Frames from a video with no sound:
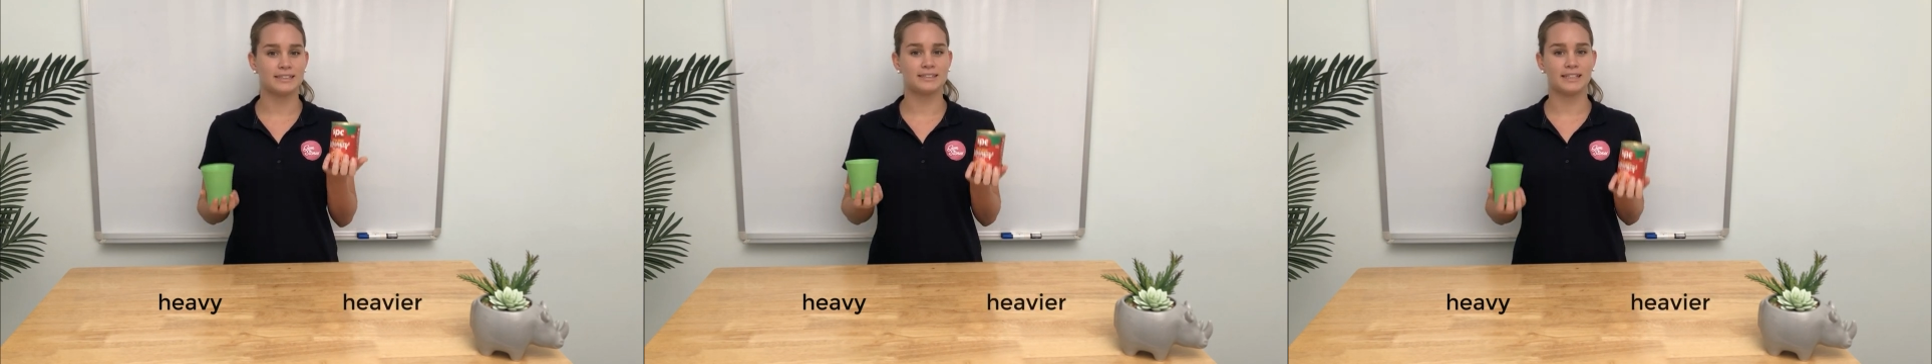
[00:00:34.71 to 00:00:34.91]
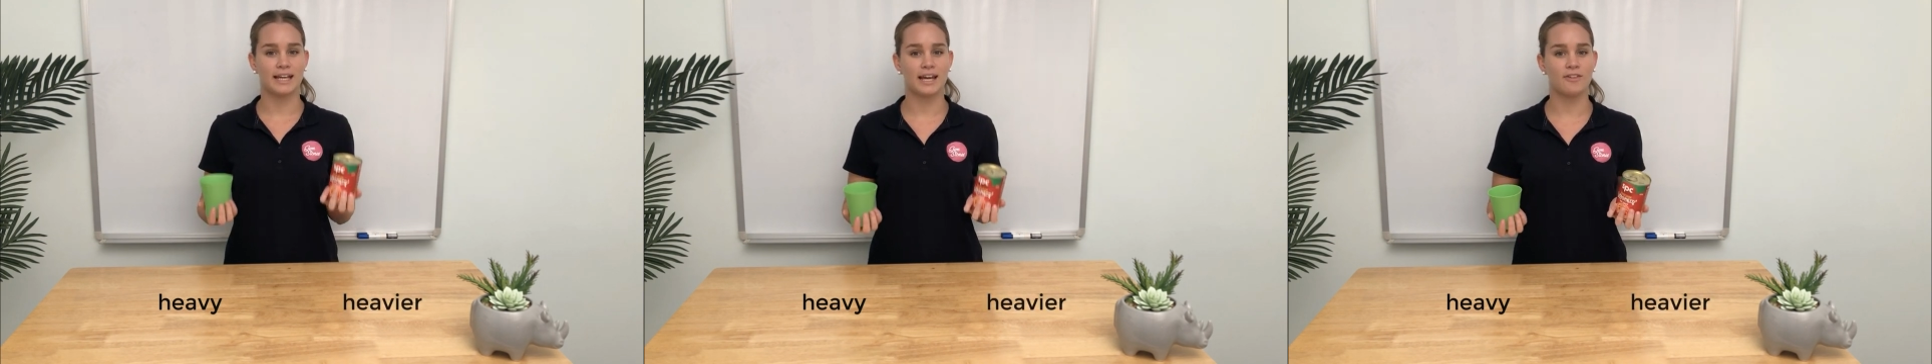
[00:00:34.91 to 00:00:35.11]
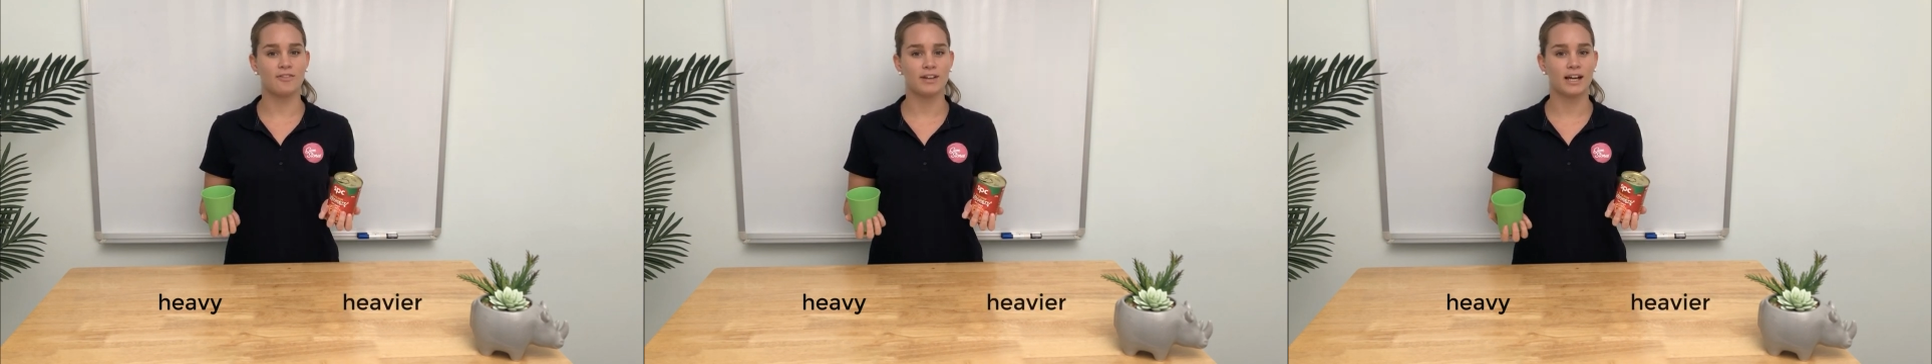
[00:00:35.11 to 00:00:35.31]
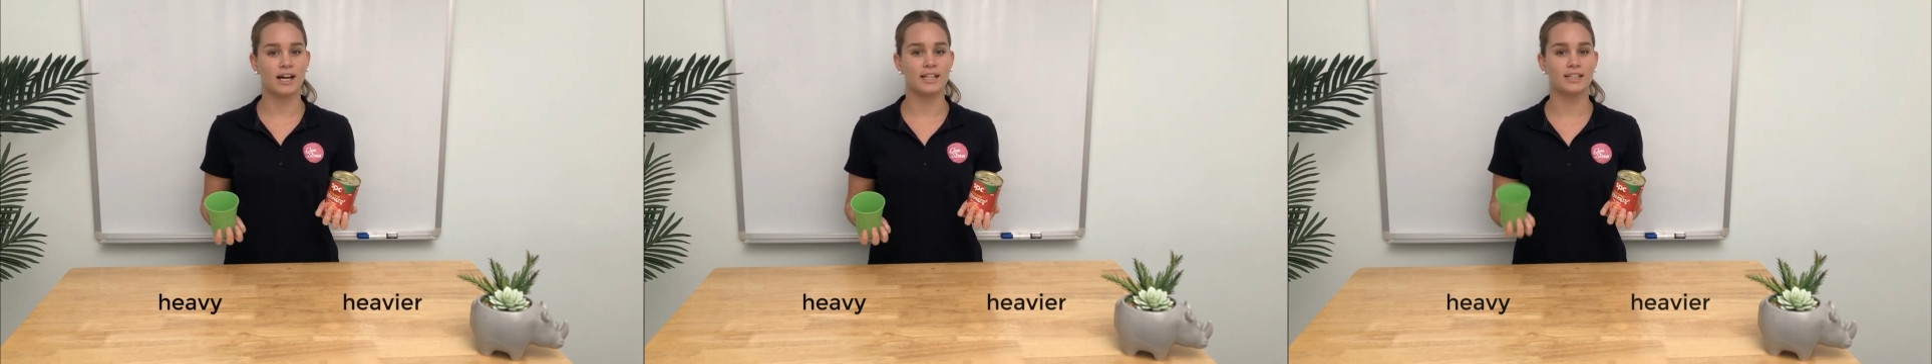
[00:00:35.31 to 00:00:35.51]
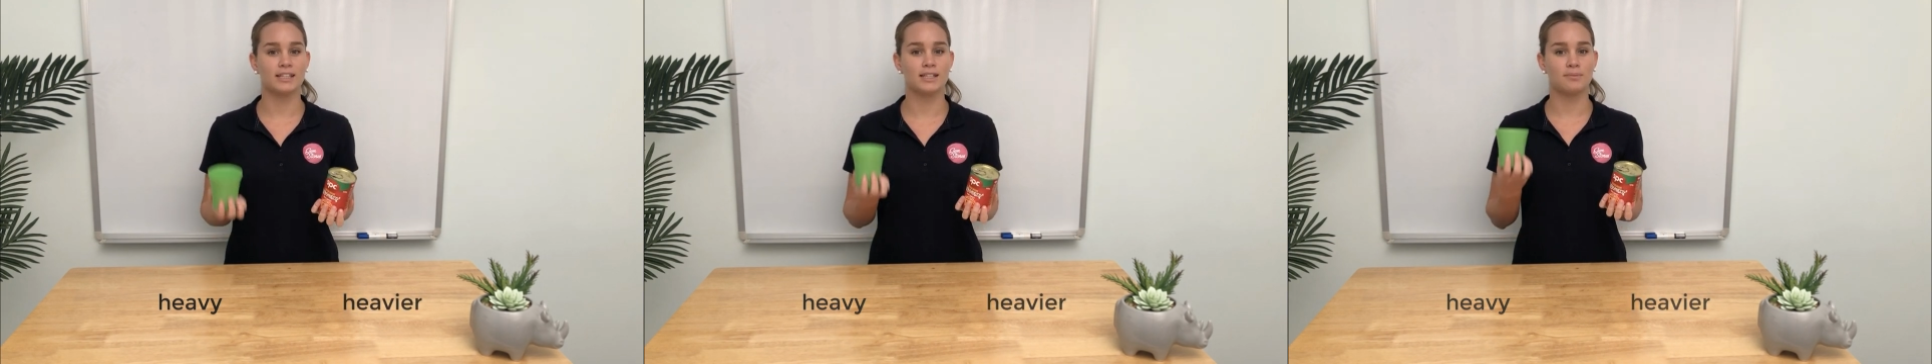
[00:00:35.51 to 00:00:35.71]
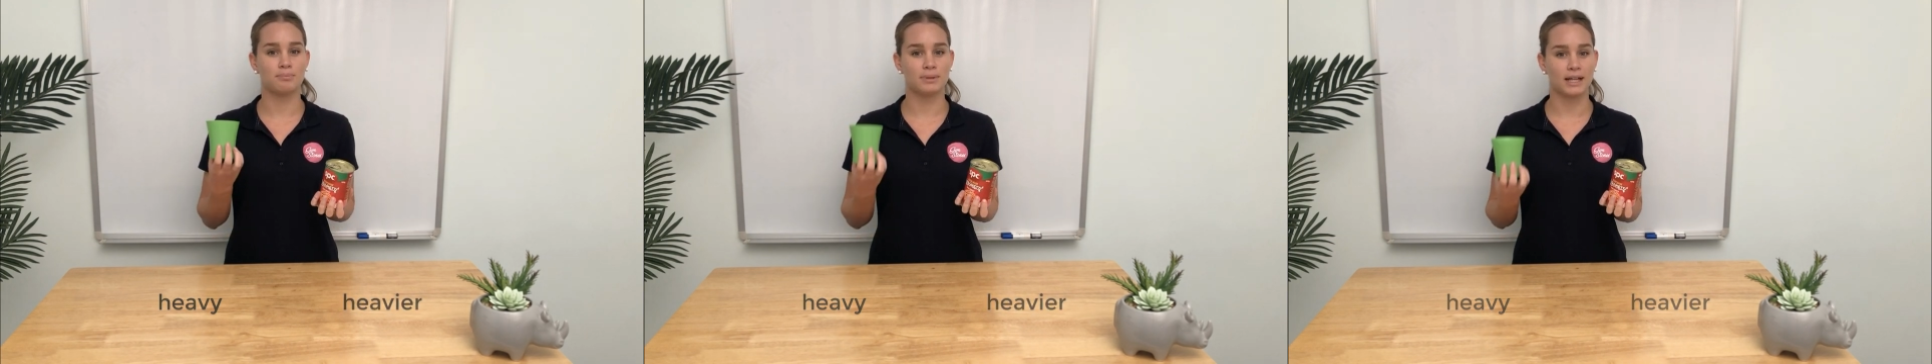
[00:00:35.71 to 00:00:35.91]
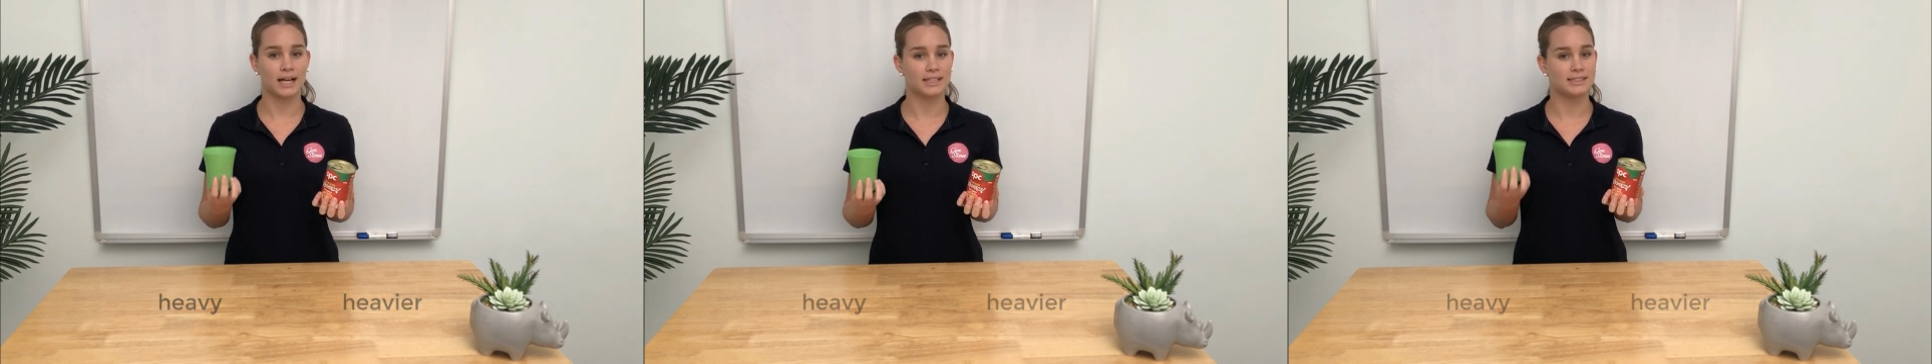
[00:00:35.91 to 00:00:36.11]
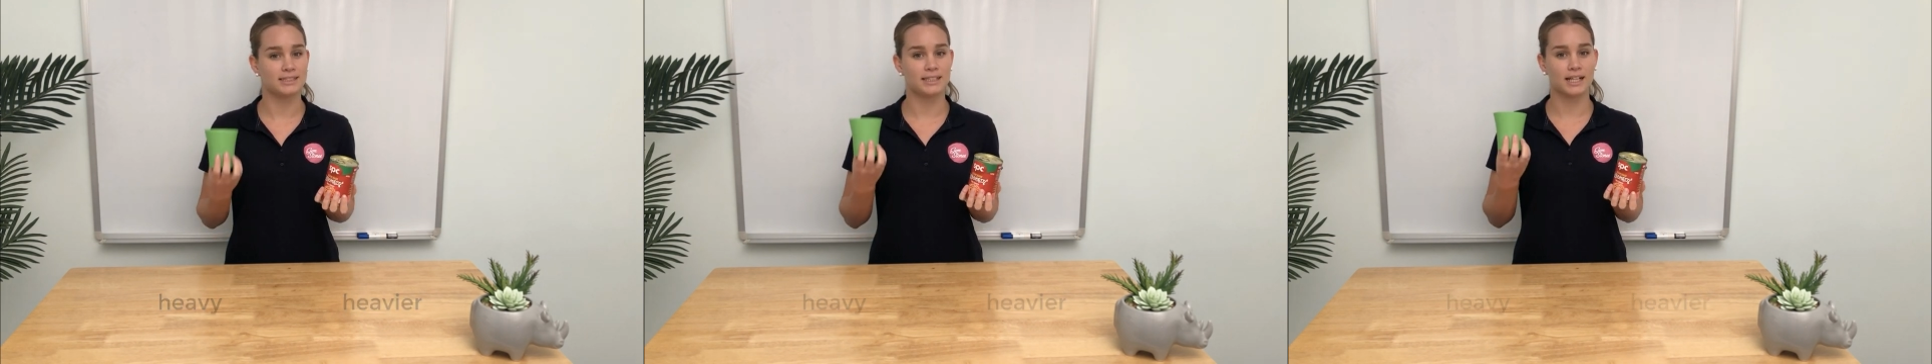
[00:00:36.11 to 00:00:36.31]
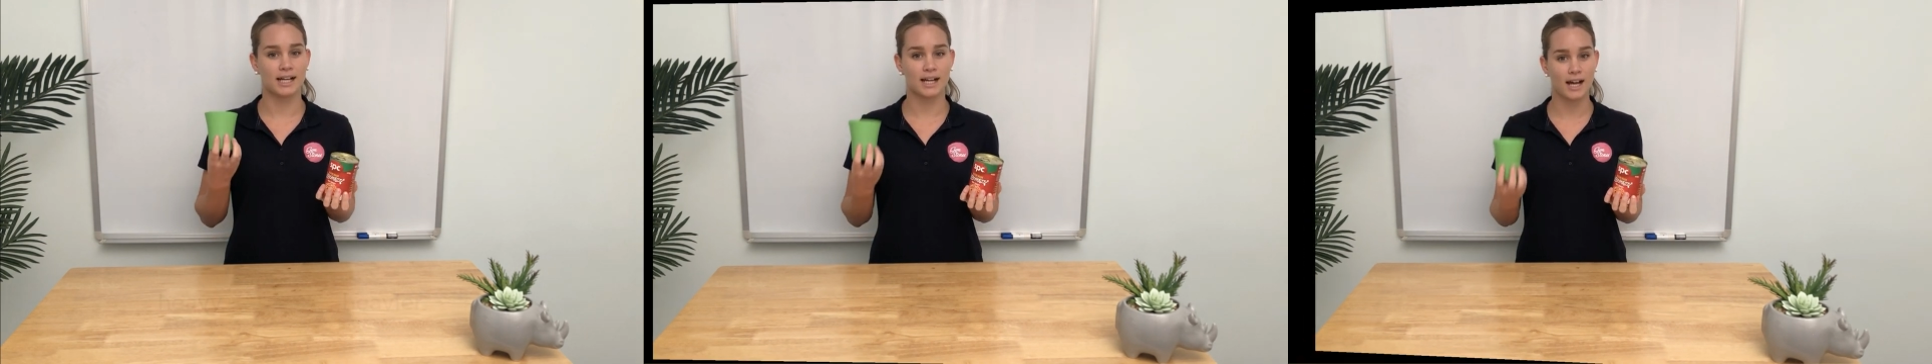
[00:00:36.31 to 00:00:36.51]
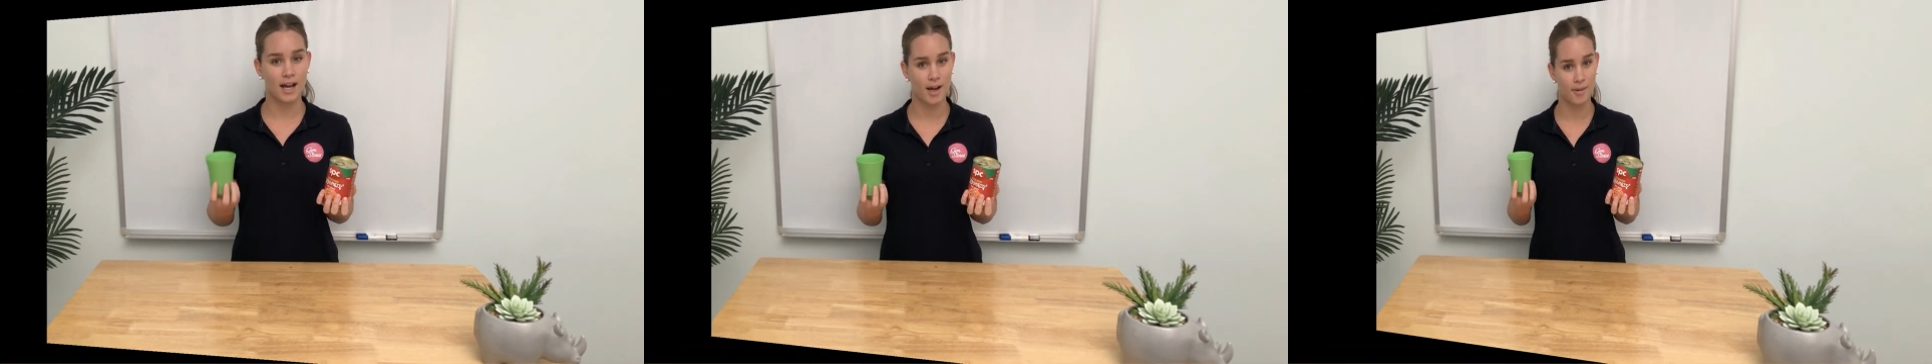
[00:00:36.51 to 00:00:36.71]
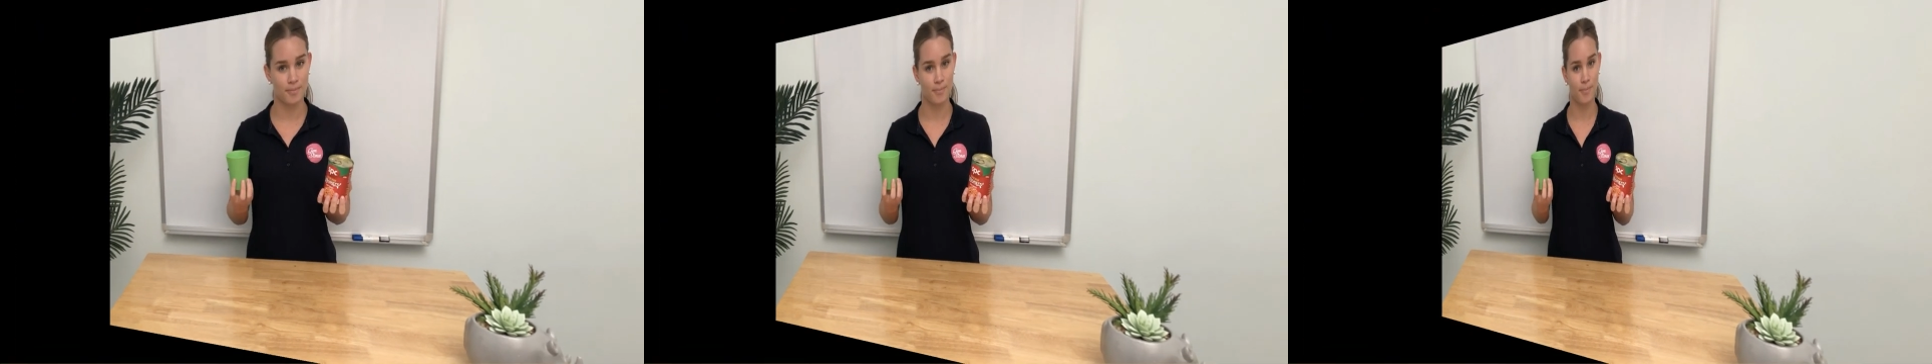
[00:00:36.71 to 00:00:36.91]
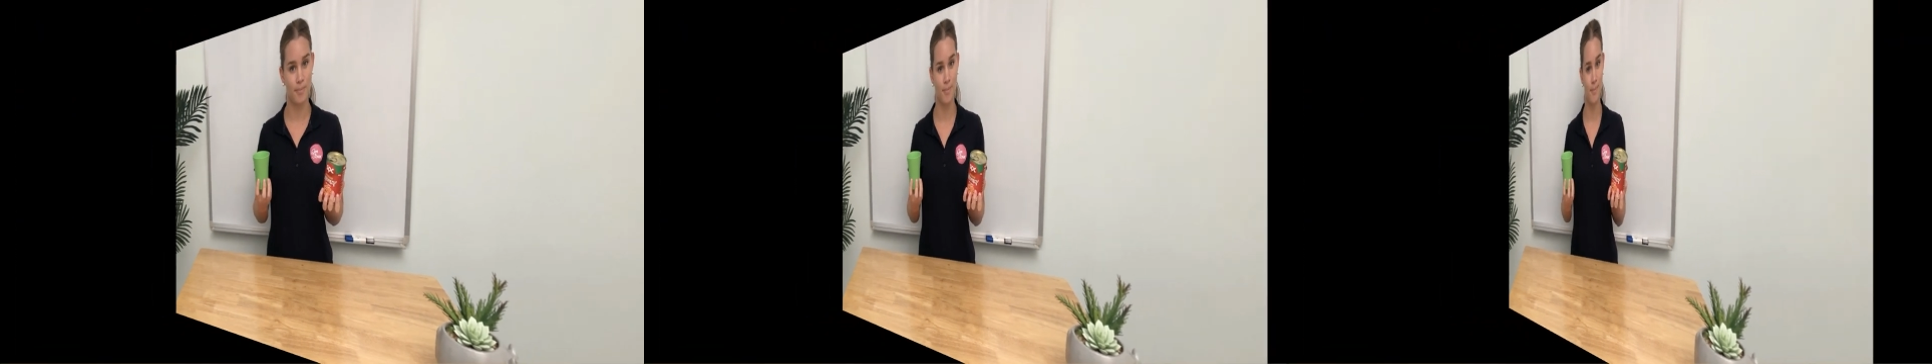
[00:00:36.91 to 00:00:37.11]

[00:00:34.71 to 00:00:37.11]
is heavier than the plastic cup.